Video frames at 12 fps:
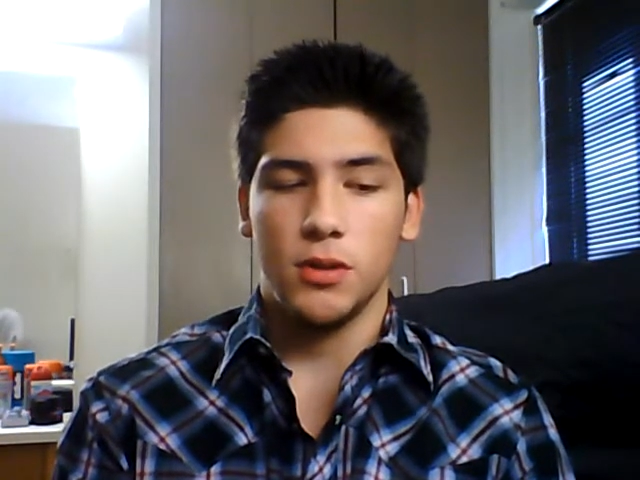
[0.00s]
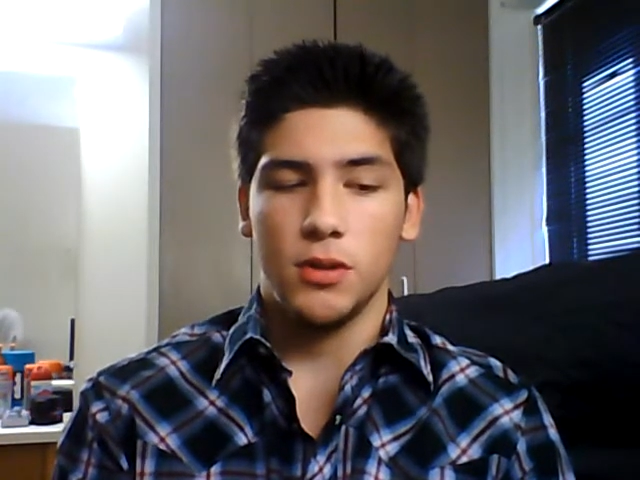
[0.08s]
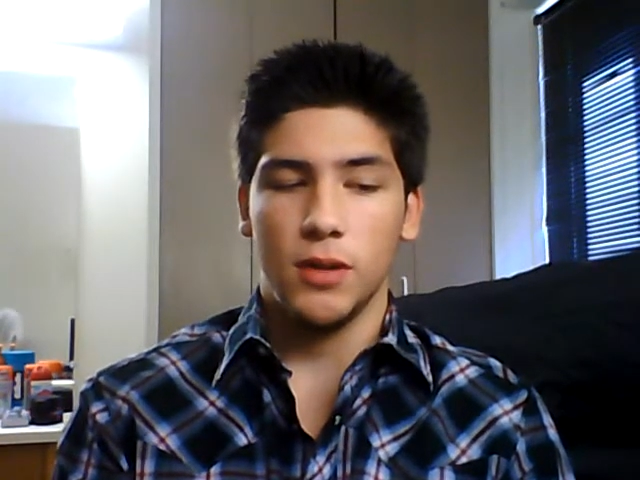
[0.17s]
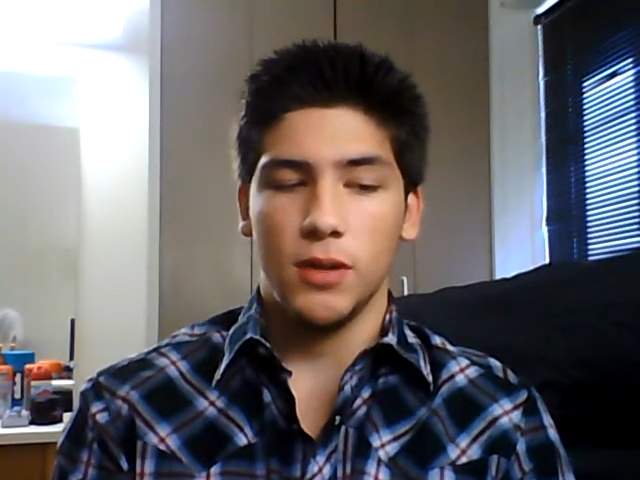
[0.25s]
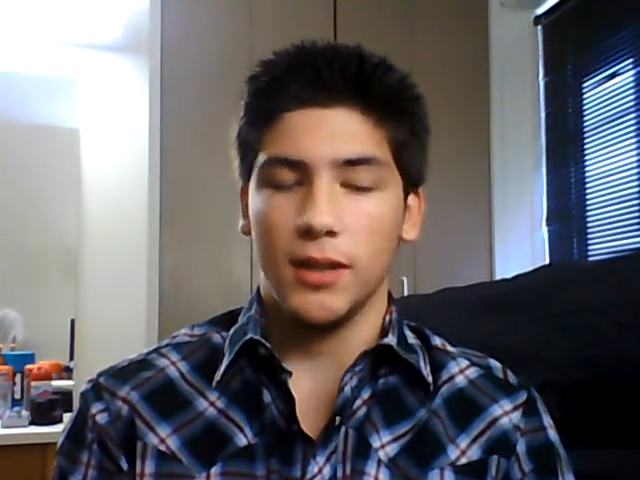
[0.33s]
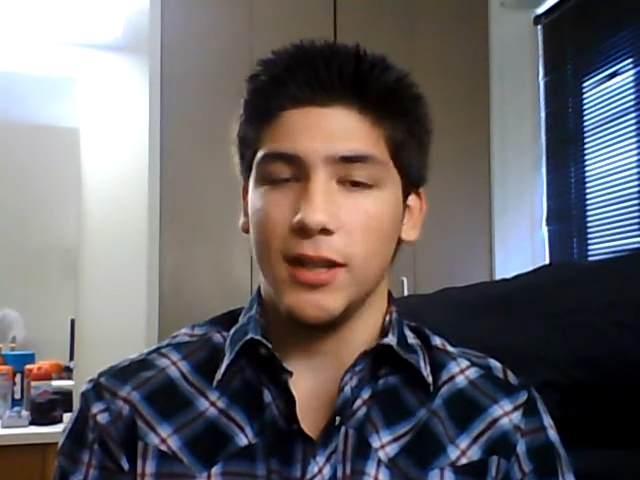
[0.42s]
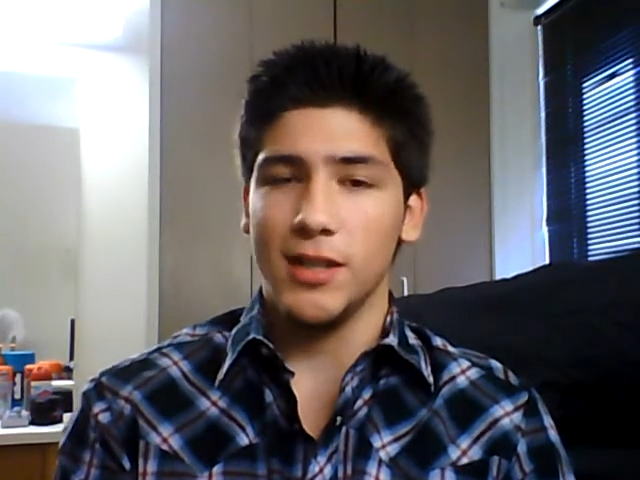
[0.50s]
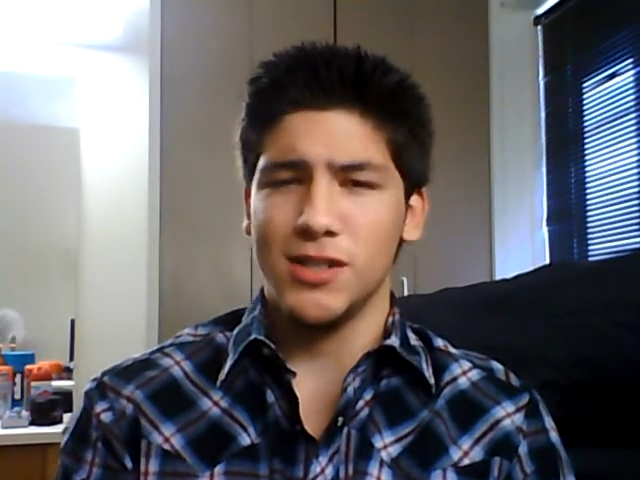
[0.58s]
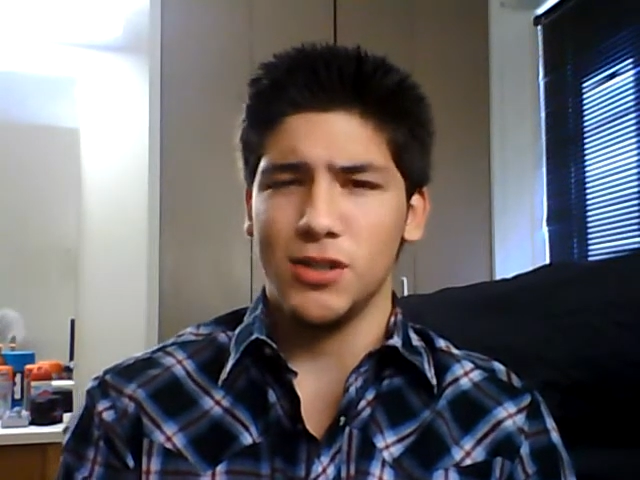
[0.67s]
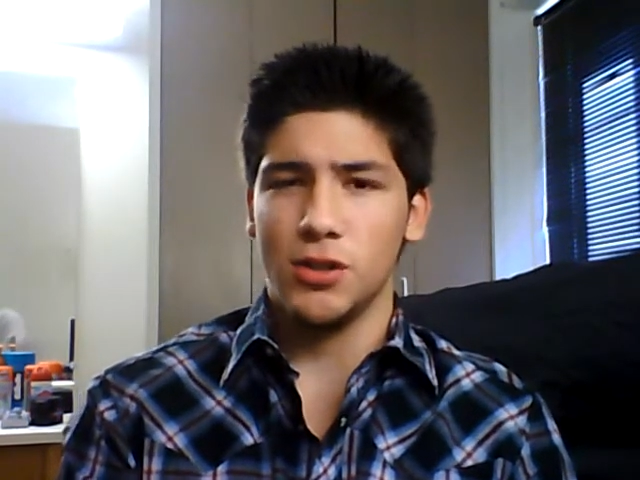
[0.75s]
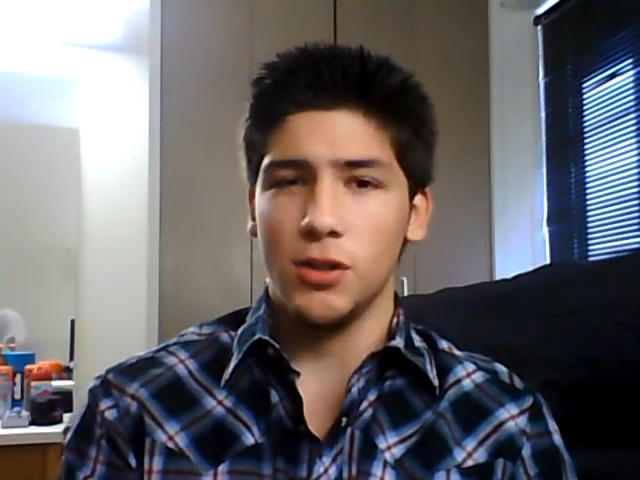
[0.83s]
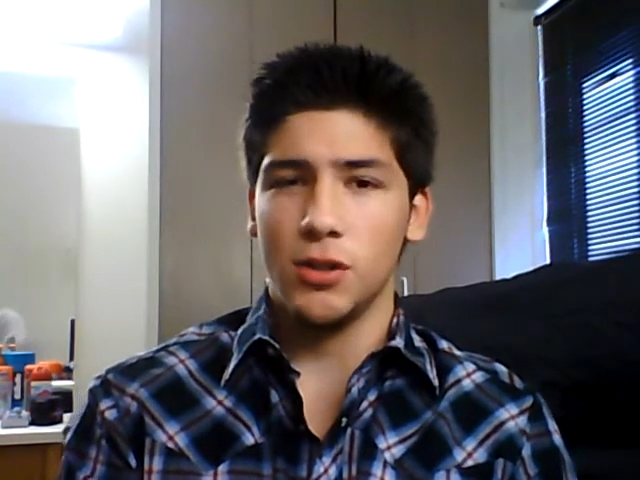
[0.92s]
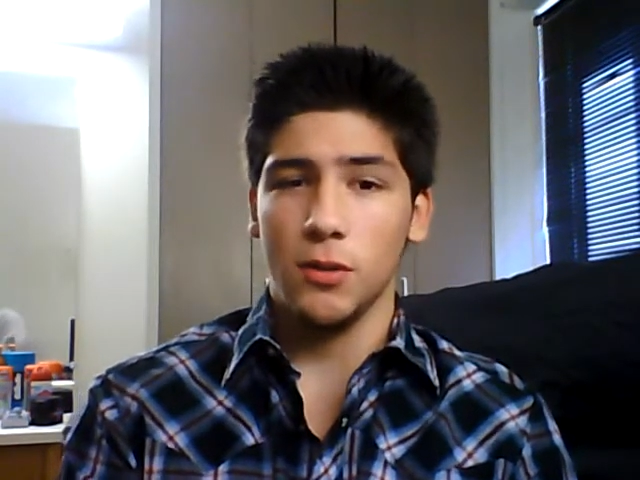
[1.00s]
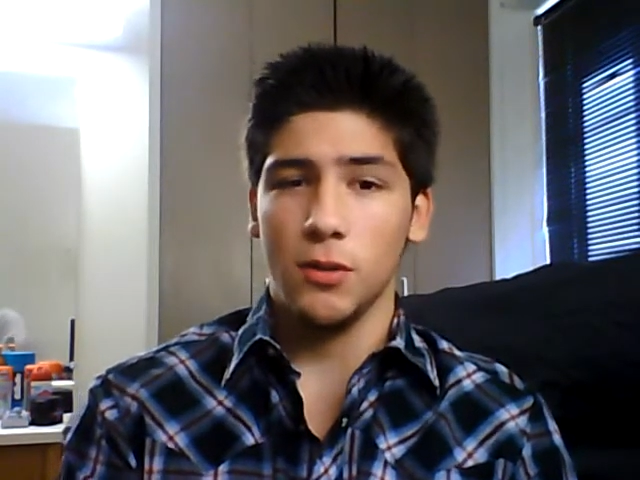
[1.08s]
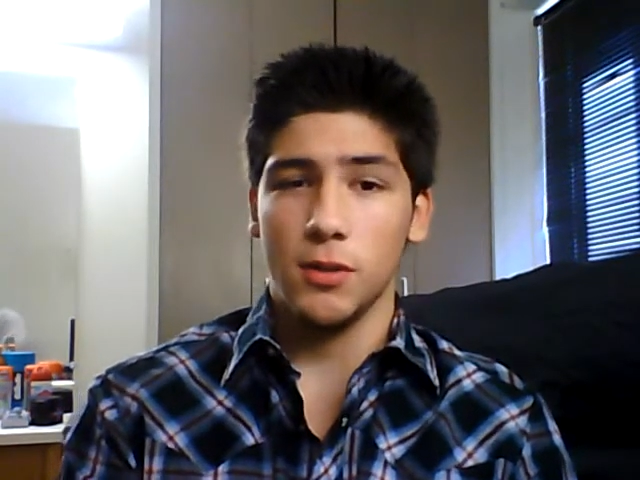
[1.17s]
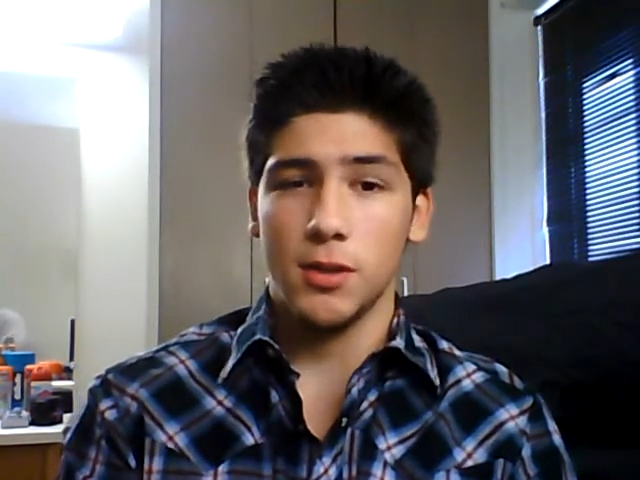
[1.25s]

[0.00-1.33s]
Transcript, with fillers: to at least shoot